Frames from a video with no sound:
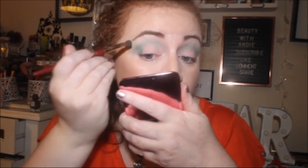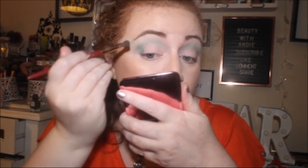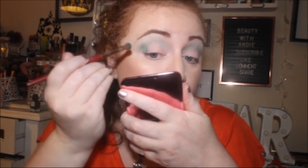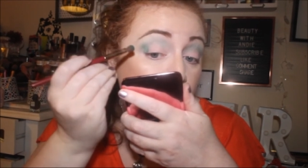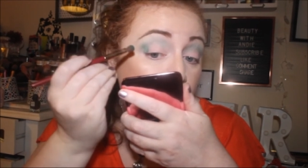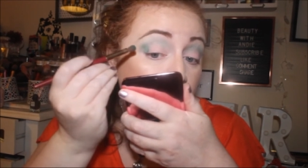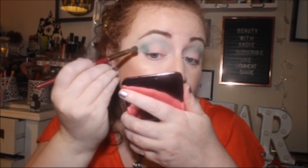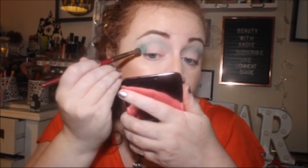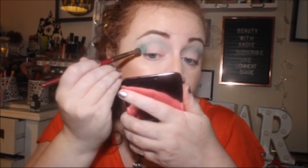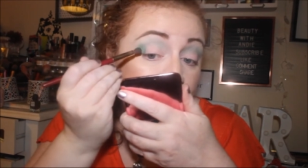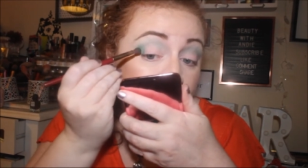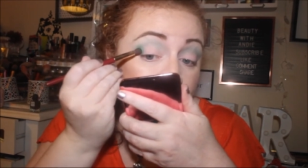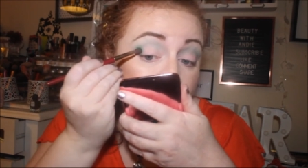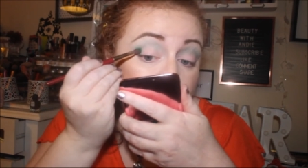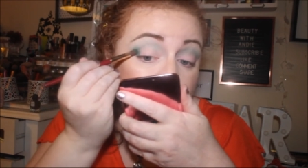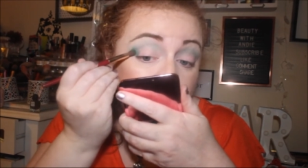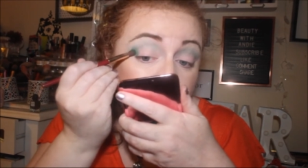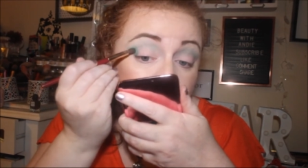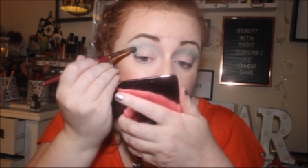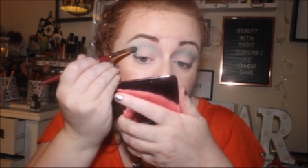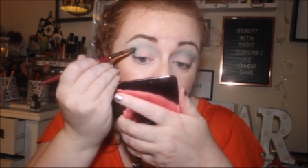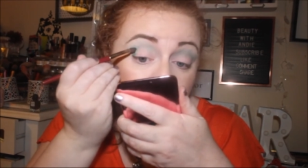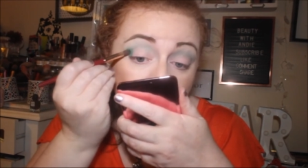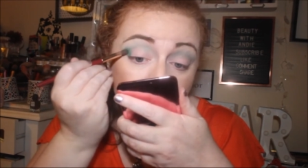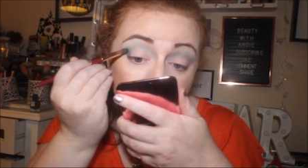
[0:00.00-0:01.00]
make
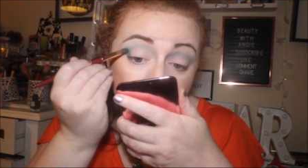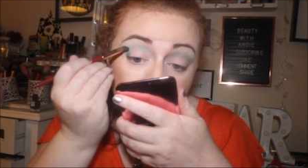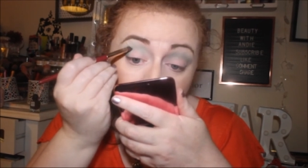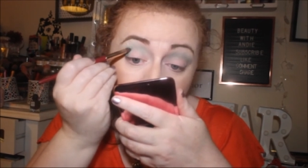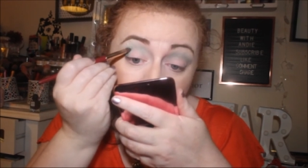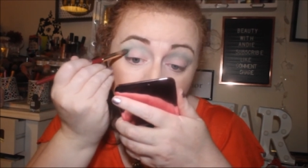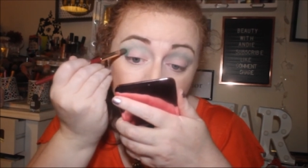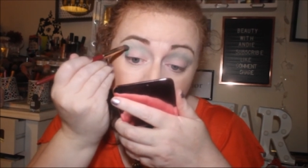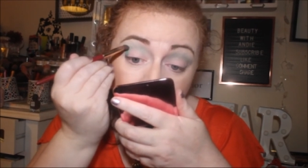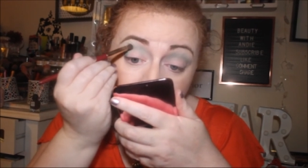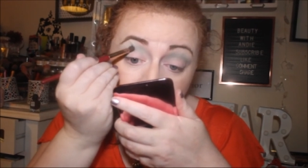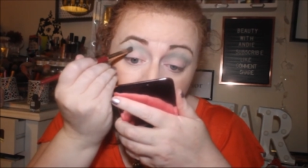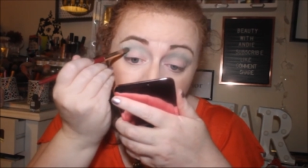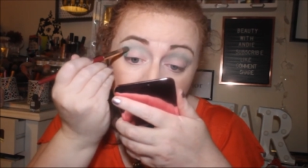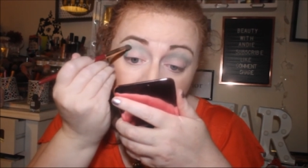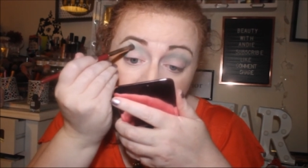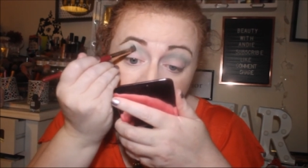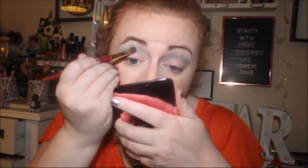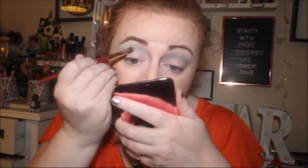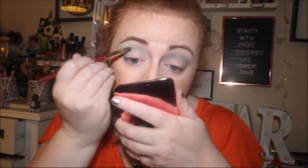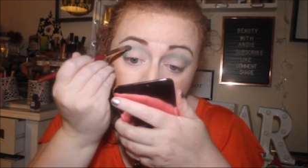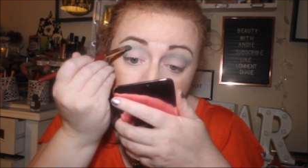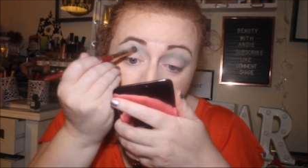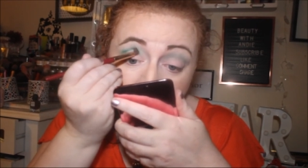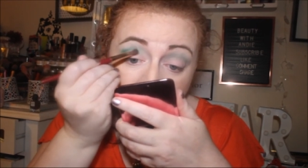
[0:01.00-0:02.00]
this um,
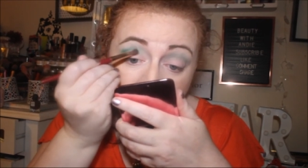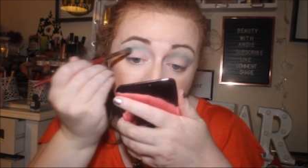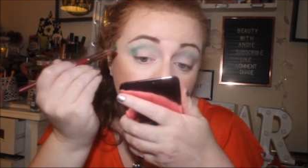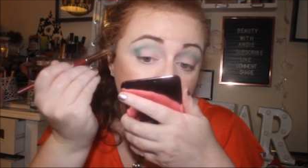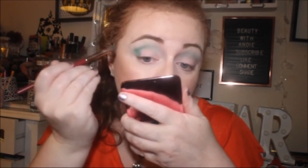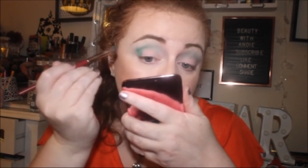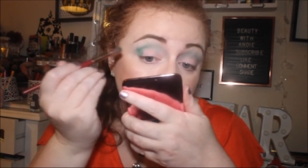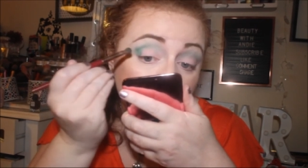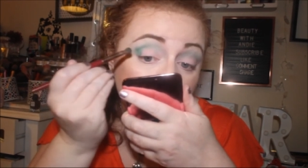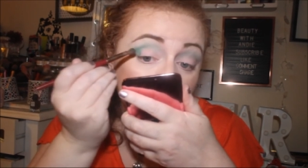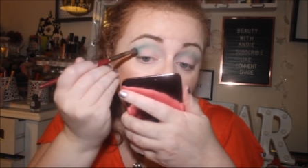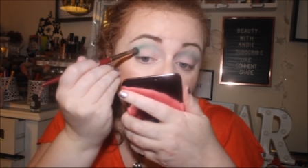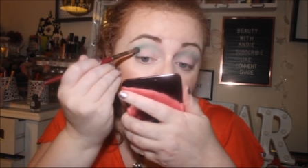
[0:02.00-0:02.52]
deeper